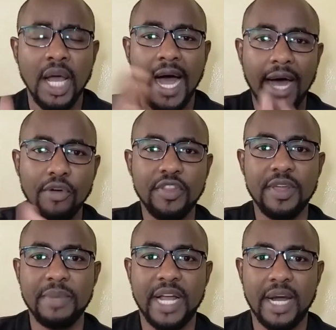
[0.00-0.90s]
How do
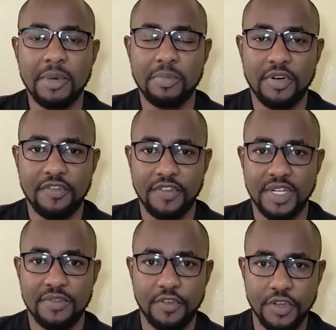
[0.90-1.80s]
they become a
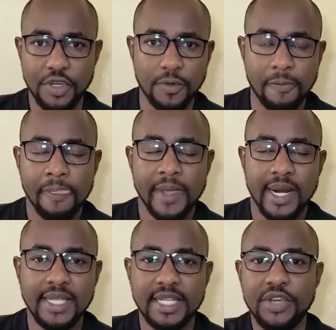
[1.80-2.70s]
profit for you?
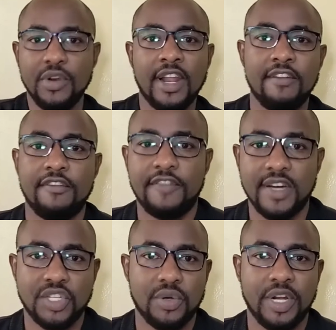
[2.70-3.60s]
Let's say you love
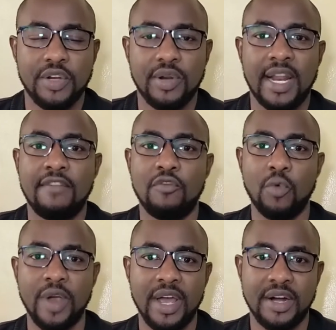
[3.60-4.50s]
fashion and you love
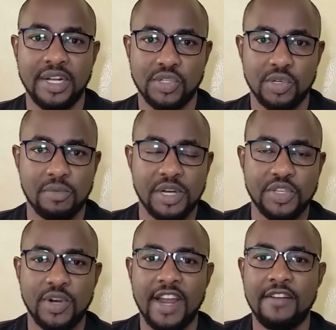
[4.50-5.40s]
wearing so
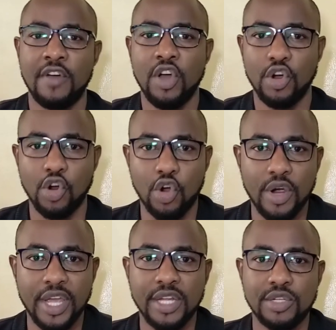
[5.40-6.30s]
much. You love
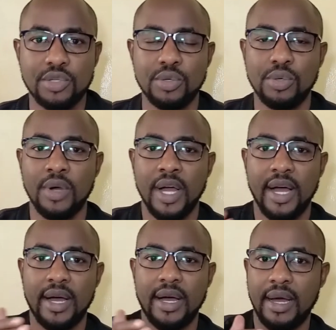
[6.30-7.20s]
going to,
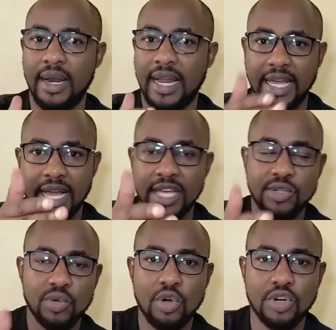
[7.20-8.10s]
like
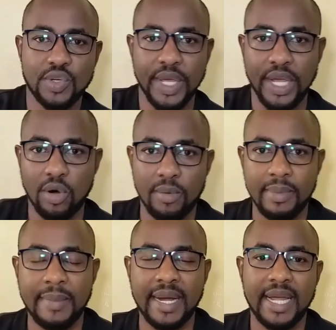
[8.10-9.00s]
guys who go to
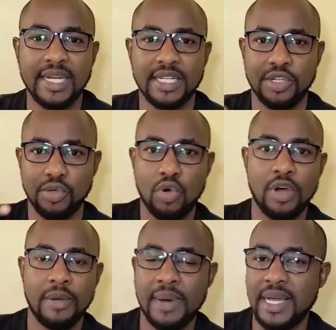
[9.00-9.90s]
Gikomba market and you
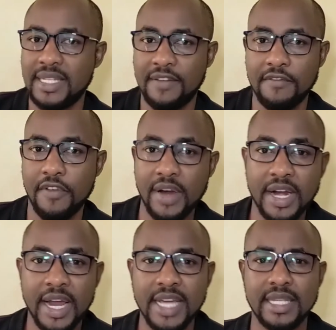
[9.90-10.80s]
go and buy some
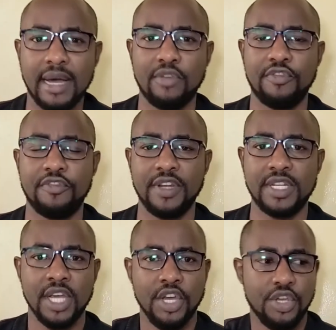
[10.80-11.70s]
very nice outfit.